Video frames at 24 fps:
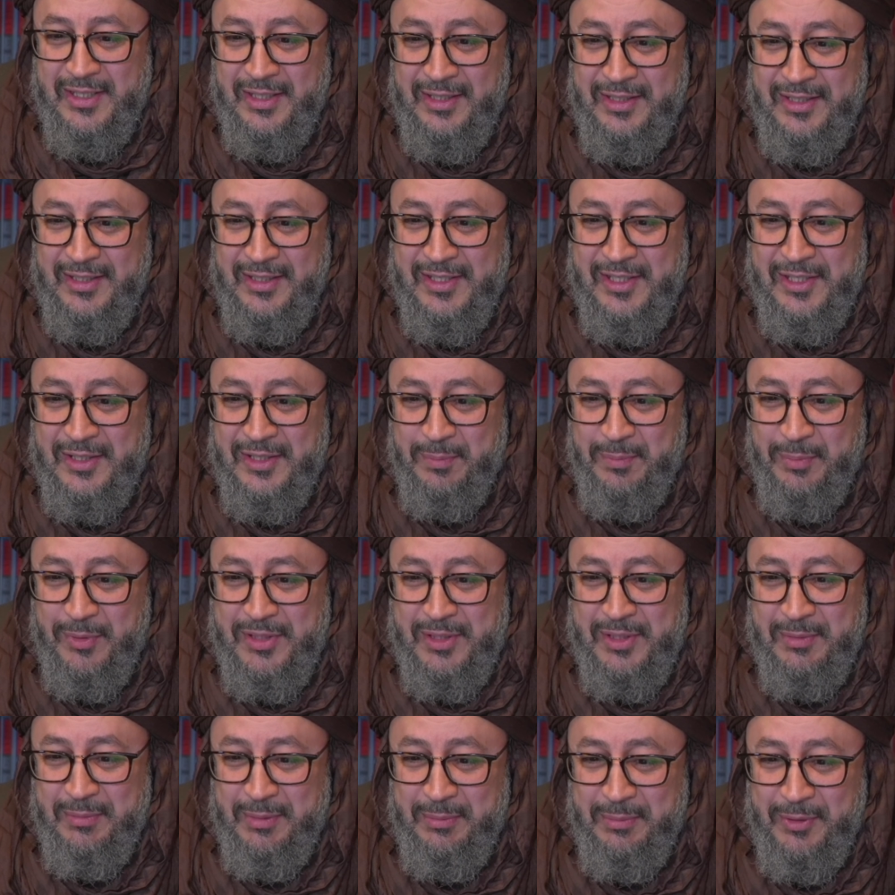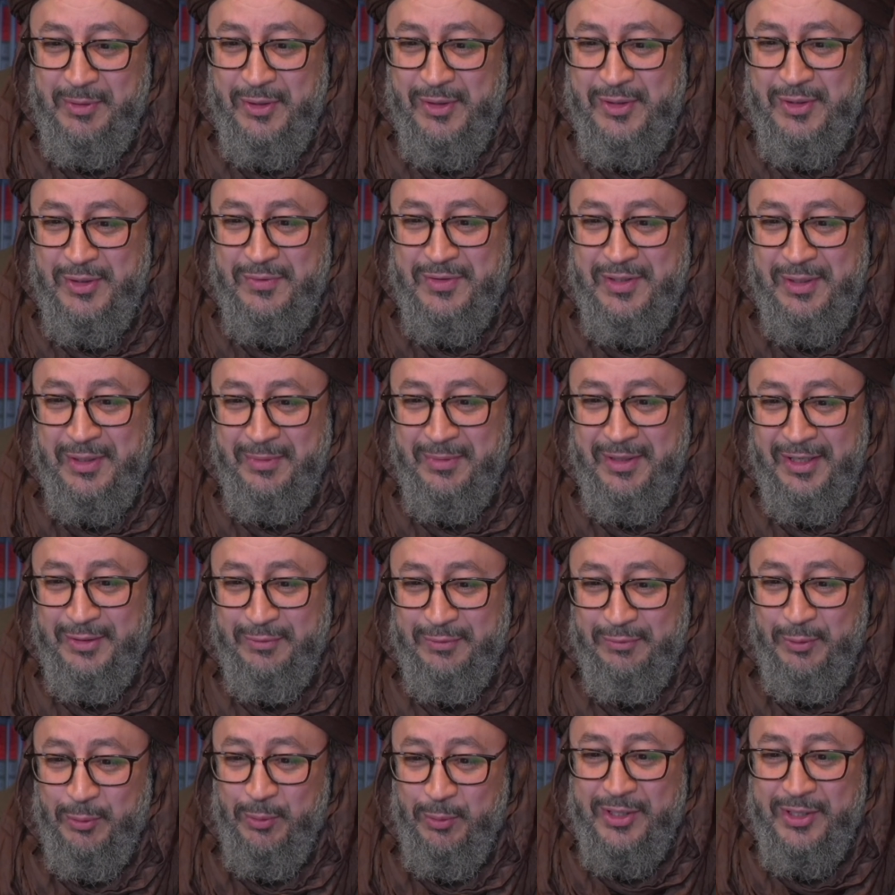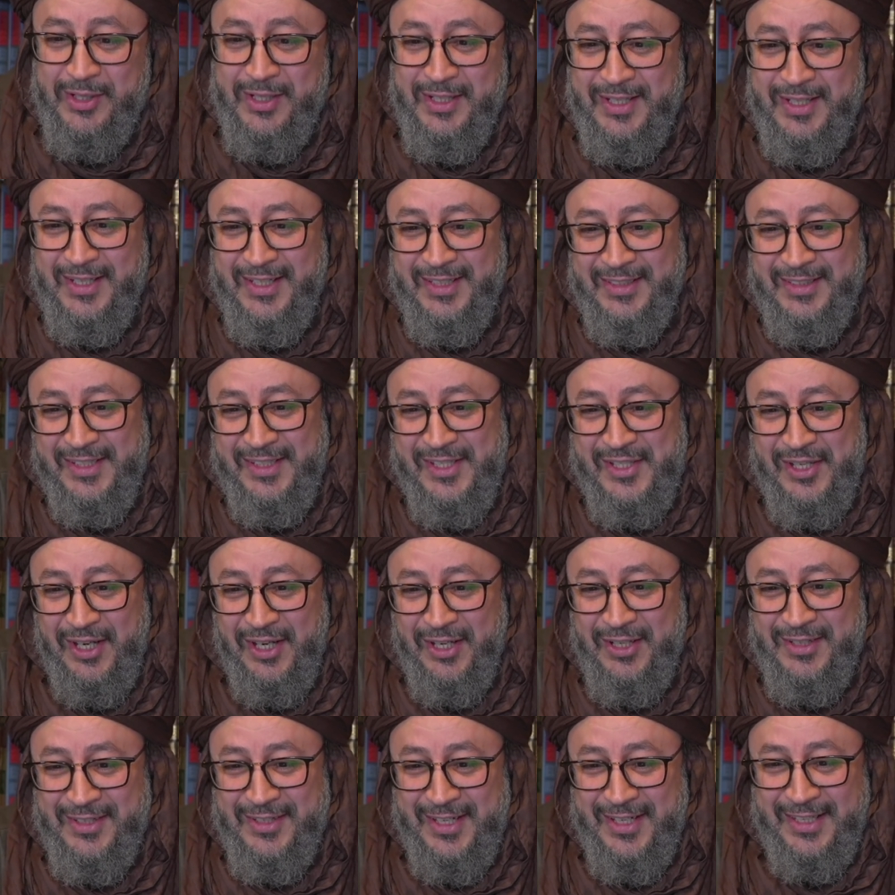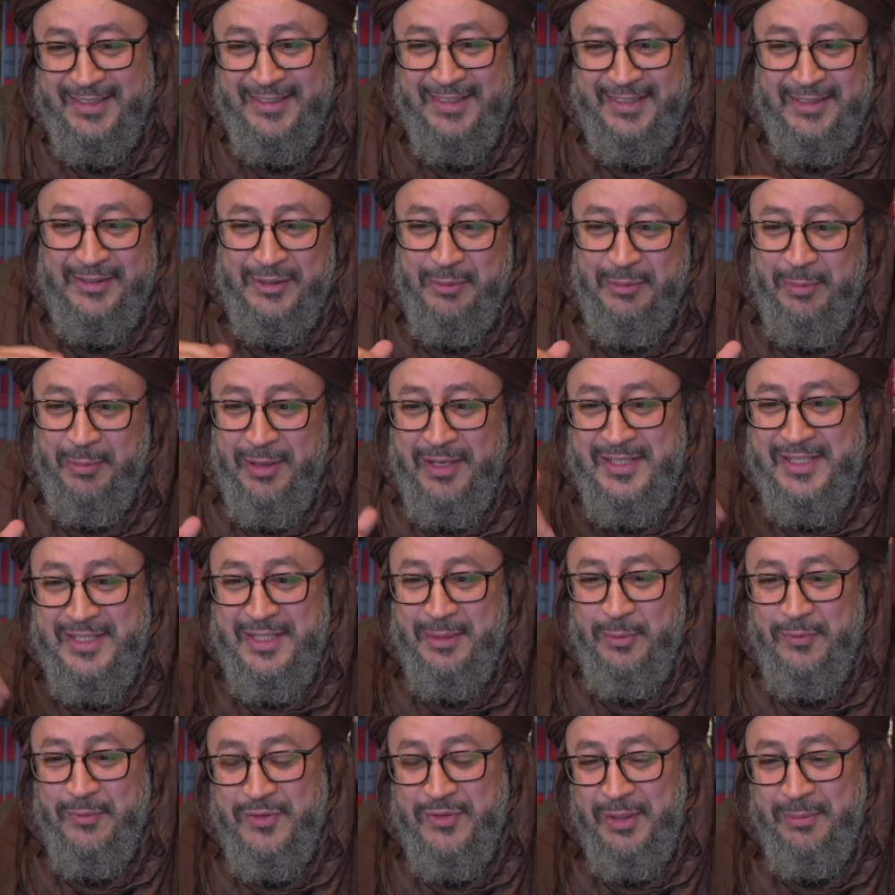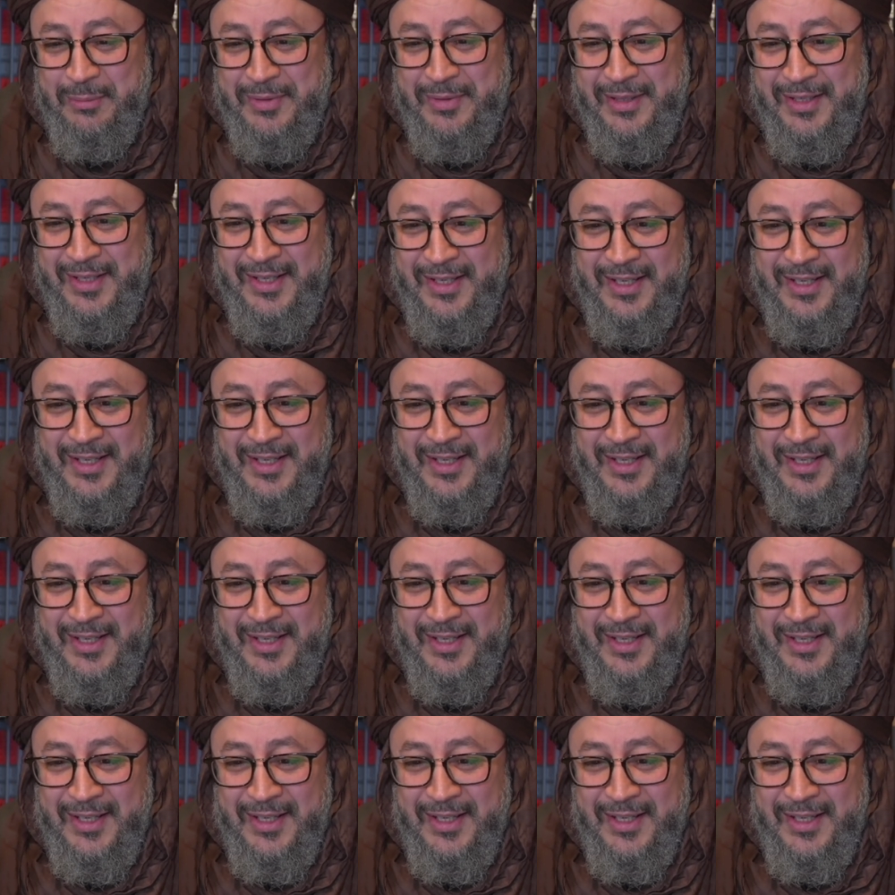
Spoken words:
say this is possibly because of some kind of lower desire and that reminds them of some